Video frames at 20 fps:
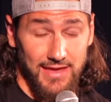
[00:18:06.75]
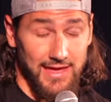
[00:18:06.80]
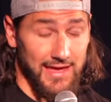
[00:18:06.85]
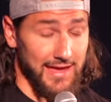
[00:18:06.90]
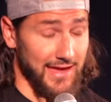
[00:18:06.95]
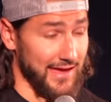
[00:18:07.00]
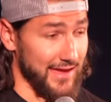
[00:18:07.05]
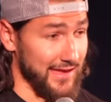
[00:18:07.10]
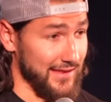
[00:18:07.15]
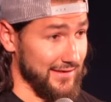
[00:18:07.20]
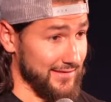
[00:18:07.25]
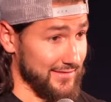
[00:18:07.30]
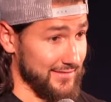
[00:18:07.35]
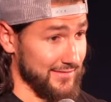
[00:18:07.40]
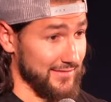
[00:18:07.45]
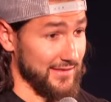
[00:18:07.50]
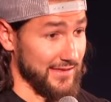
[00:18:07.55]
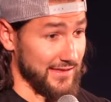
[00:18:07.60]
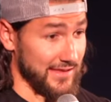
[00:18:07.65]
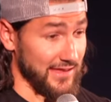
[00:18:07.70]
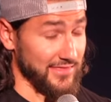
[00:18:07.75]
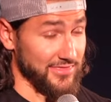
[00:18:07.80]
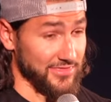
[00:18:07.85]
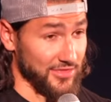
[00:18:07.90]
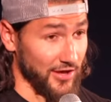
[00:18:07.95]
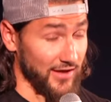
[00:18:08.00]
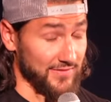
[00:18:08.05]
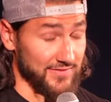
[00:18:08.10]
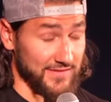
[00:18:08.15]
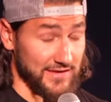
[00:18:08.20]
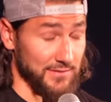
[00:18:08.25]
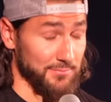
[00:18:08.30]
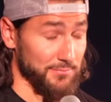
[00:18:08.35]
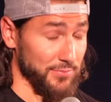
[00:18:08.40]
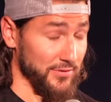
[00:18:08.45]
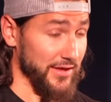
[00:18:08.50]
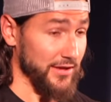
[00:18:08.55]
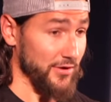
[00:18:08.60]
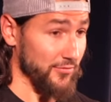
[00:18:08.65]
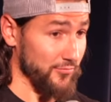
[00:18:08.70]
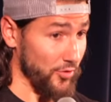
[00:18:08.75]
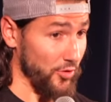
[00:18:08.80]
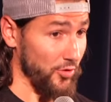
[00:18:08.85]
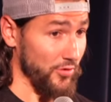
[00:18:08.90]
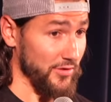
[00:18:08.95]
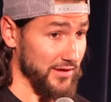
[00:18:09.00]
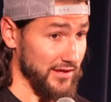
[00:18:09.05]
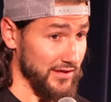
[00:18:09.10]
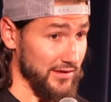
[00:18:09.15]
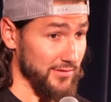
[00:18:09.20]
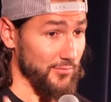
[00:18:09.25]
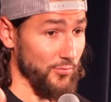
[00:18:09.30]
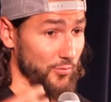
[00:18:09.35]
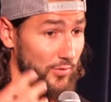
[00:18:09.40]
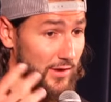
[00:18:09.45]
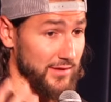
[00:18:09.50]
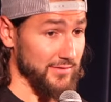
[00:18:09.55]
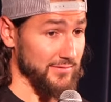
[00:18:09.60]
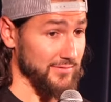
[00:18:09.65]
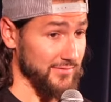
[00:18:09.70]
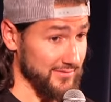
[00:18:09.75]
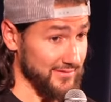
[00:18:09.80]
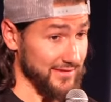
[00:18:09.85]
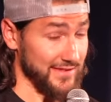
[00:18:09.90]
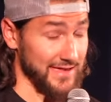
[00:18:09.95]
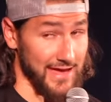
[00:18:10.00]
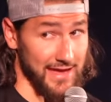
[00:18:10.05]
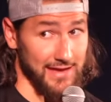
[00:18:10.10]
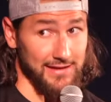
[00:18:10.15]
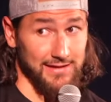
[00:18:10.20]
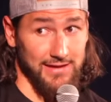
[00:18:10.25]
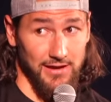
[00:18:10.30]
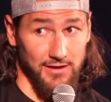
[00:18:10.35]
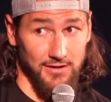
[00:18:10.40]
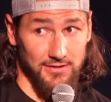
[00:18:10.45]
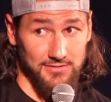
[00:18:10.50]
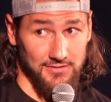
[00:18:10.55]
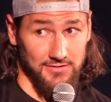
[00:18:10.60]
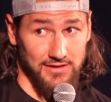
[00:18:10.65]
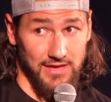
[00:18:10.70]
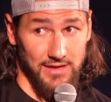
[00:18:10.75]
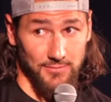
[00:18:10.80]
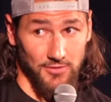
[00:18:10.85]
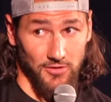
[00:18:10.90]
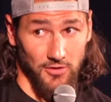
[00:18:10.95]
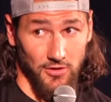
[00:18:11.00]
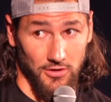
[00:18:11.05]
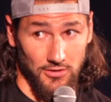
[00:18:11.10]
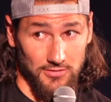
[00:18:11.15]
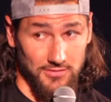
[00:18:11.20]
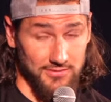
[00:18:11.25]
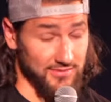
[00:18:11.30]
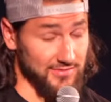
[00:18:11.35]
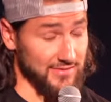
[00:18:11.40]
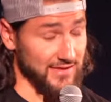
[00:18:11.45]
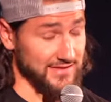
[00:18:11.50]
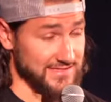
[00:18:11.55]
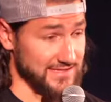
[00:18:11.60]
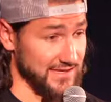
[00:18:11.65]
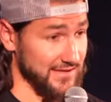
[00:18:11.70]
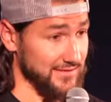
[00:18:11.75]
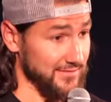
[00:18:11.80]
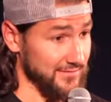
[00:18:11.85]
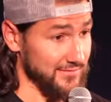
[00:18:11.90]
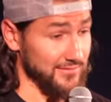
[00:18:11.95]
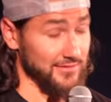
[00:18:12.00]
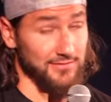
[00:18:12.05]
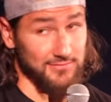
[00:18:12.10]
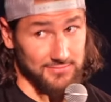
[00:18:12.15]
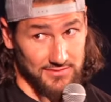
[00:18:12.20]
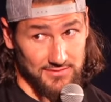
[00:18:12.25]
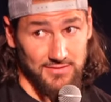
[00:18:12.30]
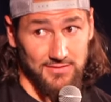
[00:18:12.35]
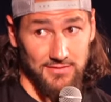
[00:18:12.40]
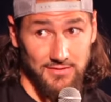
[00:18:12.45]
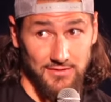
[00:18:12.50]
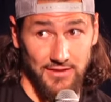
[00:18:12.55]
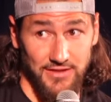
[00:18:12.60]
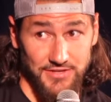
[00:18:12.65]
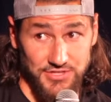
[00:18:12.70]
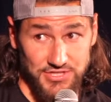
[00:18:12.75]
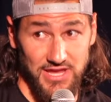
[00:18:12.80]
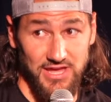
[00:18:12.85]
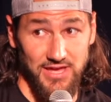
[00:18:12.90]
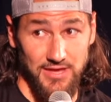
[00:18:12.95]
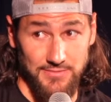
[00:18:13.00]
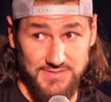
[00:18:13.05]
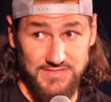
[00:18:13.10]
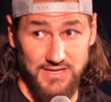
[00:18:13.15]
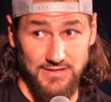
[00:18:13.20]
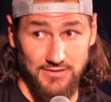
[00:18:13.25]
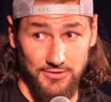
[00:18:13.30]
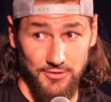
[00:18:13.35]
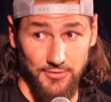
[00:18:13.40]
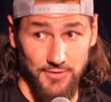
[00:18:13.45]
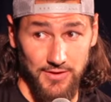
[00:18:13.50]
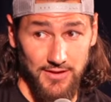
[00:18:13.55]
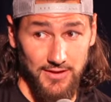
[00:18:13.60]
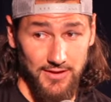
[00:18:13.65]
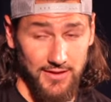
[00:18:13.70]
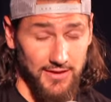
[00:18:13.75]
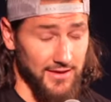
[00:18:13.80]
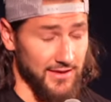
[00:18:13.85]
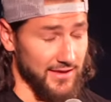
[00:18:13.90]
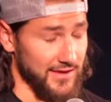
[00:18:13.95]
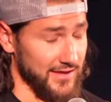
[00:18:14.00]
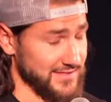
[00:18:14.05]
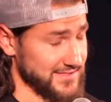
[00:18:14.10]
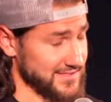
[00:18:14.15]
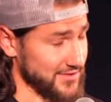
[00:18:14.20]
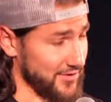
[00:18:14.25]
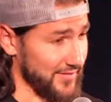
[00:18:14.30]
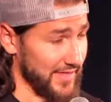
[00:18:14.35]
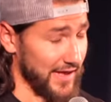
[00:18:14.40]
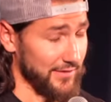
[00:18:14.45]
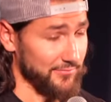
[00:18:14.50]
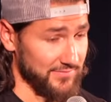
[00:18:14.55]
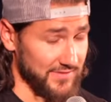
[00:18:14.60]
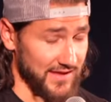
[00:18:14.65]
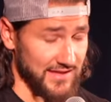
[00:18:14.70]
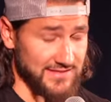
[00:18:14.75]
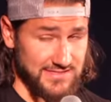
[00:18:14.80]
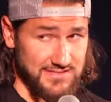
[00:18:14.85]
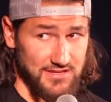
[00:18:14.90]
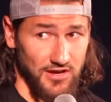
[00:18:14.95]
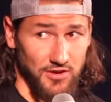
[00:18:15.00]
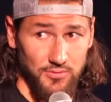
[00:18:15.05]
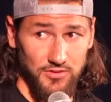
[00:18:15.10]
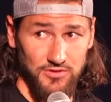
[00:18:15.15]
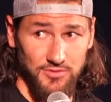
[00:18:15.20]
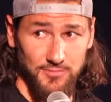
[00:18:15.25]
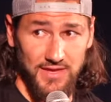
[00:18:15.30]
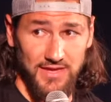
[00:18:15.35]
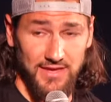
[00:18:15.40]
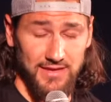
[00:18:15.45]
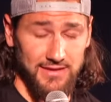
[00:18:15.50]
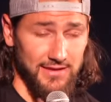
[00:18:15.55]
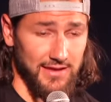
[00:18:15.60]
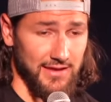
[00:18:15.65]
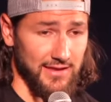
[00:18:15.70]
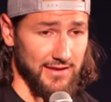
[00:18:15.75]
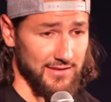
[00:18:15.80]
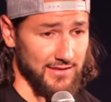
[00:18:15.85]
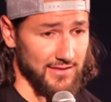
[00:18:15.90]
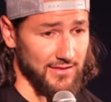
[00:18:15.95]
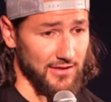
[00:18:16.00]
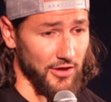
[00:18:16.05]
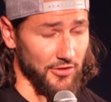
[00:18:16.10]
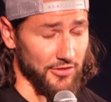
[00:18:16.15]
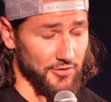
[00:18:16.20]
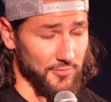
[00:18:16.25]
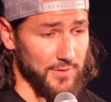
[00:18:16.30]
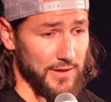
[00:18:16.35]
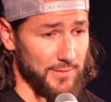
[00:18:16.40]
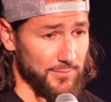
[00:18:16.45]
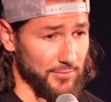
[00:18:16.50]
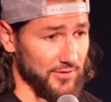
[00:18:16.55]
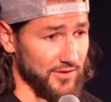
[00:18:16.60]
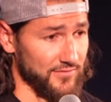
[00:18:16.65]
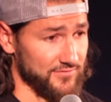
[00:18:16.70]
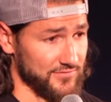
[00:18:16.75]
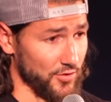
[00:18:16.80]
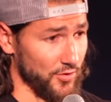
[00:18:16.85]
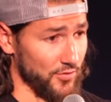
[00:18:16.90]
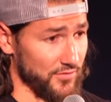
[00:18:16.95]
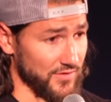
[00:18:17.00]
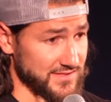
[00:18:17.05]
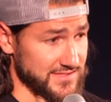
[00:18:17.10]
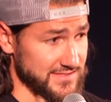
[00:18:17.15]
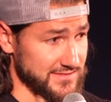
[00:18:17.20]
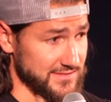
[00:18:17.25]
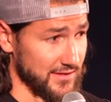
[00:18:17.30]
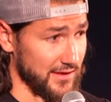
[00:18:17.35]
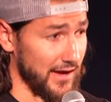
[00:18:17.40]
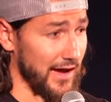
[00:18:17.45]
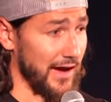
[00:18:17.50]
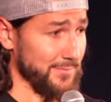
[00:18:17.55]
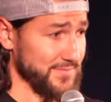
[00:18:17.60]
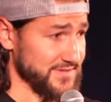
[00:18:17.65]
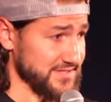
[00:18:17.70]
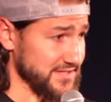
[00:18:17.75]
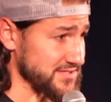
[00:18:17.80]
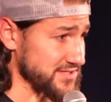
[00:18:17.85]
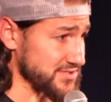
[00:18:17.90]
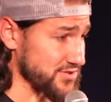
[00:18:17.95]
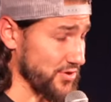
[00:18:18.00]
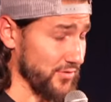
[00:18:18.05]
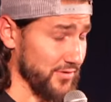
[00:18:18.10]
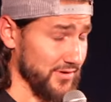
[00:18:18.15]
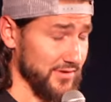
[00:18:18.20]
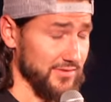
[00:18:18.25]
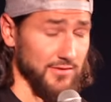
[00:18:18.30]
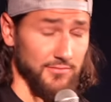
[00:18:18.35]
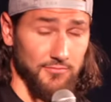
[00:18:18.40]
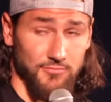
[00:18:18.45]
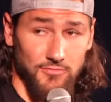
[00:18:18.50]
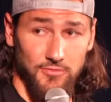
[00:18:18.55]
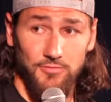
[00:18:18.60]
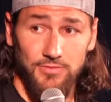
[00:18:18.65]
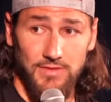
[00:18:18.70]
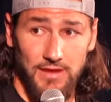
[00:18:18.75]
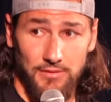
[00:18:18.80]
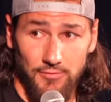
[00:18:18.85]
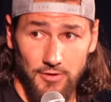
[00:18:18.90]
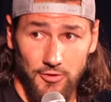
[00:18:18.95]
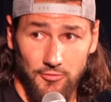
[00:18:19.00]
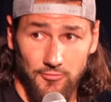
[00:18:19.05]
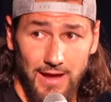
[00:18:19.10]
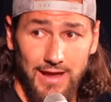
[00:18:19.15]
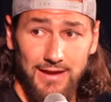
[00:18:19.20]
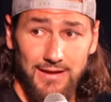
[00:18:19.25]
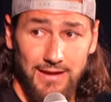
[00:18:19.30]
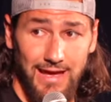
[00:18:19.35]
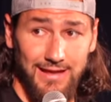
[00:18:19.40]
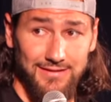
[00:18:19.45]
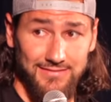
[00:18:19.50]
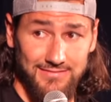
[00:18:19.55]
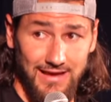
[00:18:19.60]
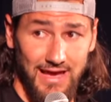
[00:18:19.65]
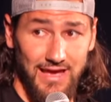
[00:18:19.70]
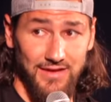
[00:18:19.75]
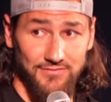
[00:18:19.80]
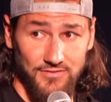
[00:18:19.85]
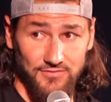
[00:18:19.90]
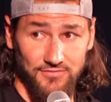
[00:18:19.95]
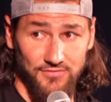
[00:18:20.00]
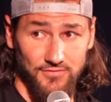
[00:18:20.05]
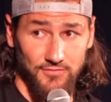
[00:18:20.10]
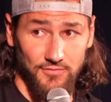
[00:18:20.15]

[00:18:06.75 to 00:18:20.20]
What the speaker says: And he thought that it played a role in him when the Kane character came along. They said, Glenn Jacobs can do it. And so that stuck with me, and other people have told us the opposite story, that they regret not diving,